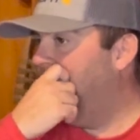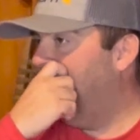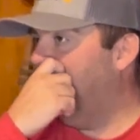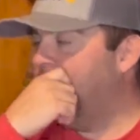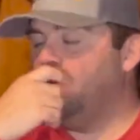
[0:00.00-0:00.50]

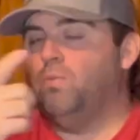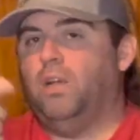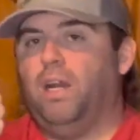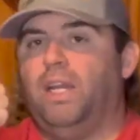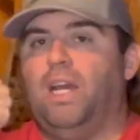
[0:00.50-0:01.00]
And this is what
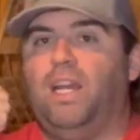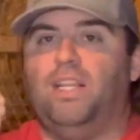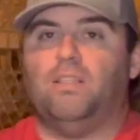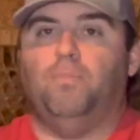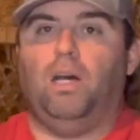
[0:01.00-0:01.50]
I got
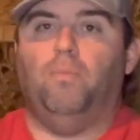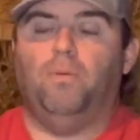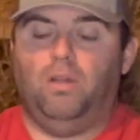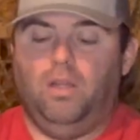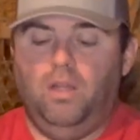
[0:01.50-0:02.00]
asked about.
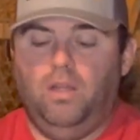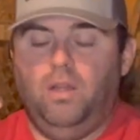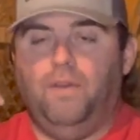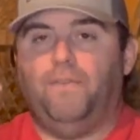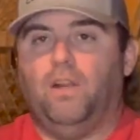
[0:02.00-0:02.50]
But
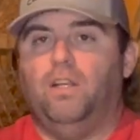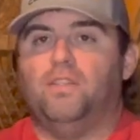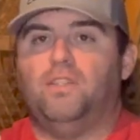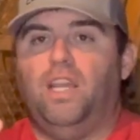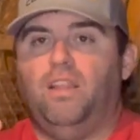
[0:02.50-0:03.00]
if you're going to
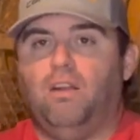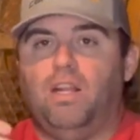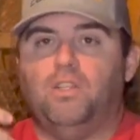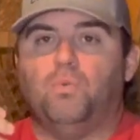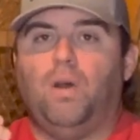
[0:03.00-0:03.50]
stay there, I
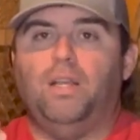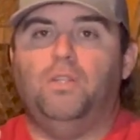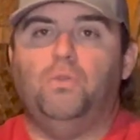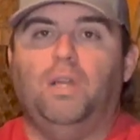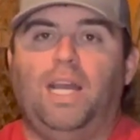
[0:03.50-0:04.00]
just wanted
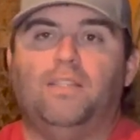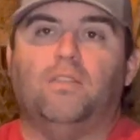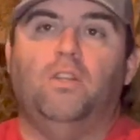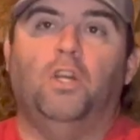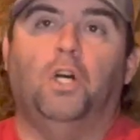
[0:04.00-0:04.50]
you guys
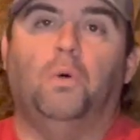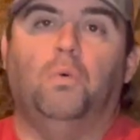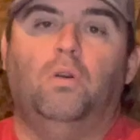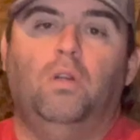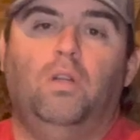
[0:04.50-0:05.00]
to
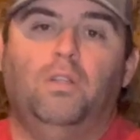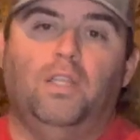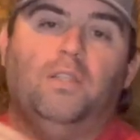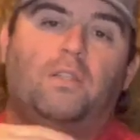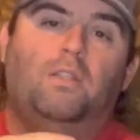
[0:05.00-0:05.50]
know
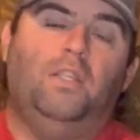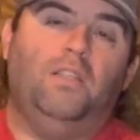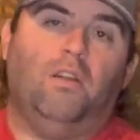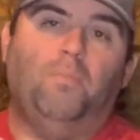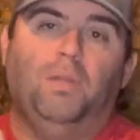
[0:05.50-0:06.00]
these
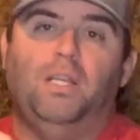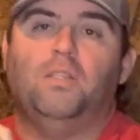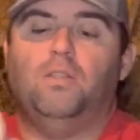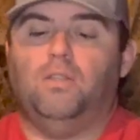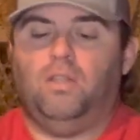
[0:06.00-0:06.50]
are the
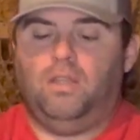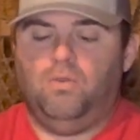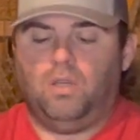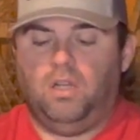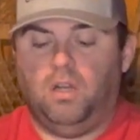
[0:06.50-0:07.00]
places that you
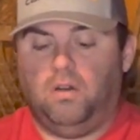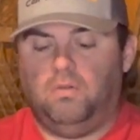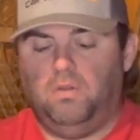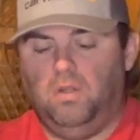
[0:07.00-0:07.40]
can go